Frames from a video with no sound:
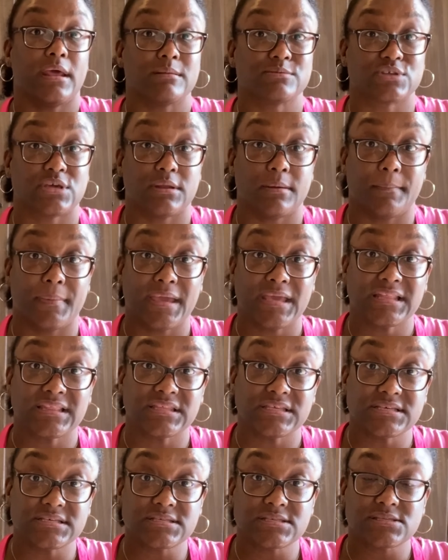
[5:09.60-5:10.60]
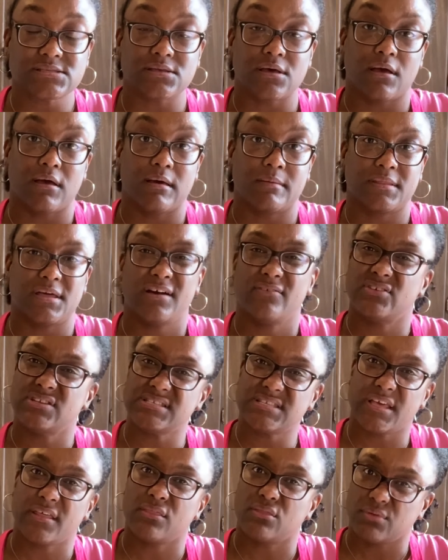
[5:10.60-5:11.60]
gonna bake this. The oven is
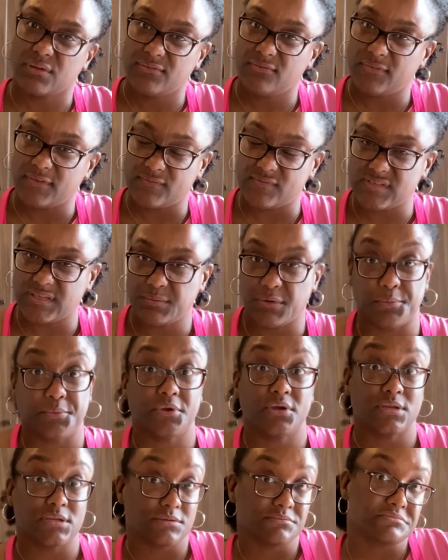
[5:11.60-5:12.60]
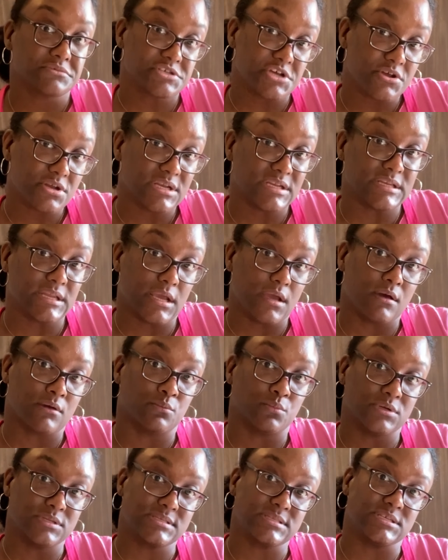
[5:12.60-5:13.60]
at 350, but we're gonna turn it down
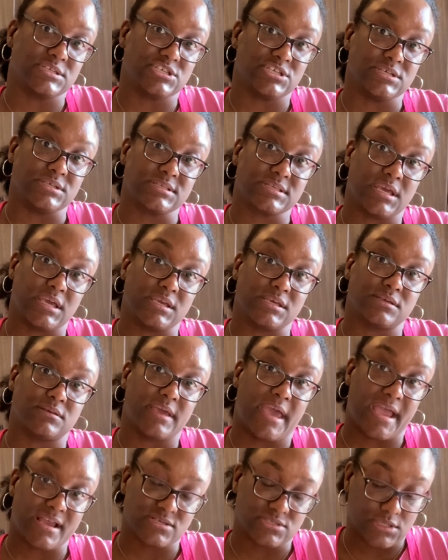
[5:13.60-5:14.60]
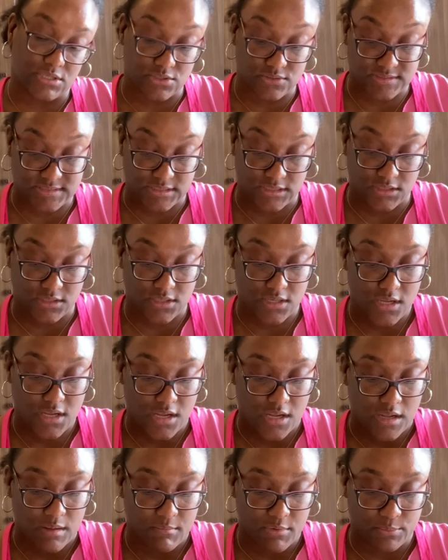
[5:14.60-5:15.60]
once the cheesecake actually goes in.
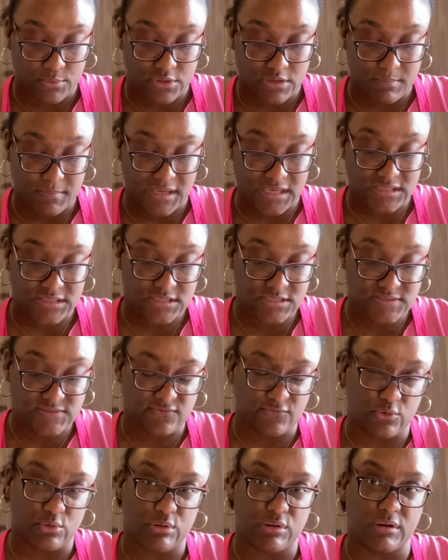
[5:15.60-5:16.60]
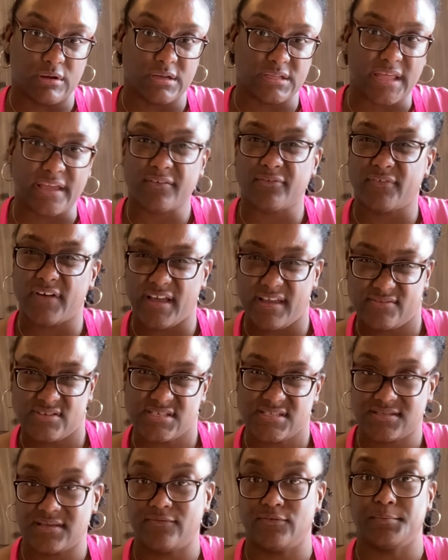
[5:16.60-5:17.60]
But we're gonna bake this for like 5 to
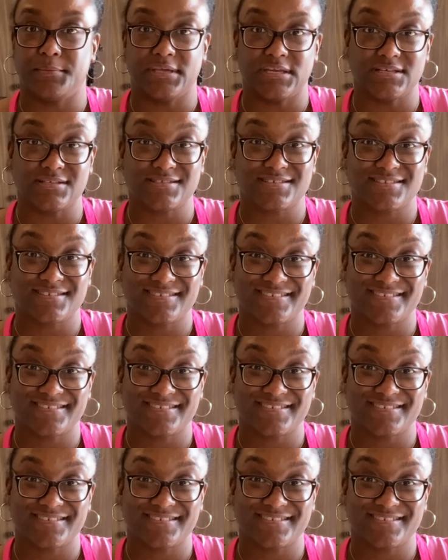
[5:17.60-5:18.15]
7 minutes.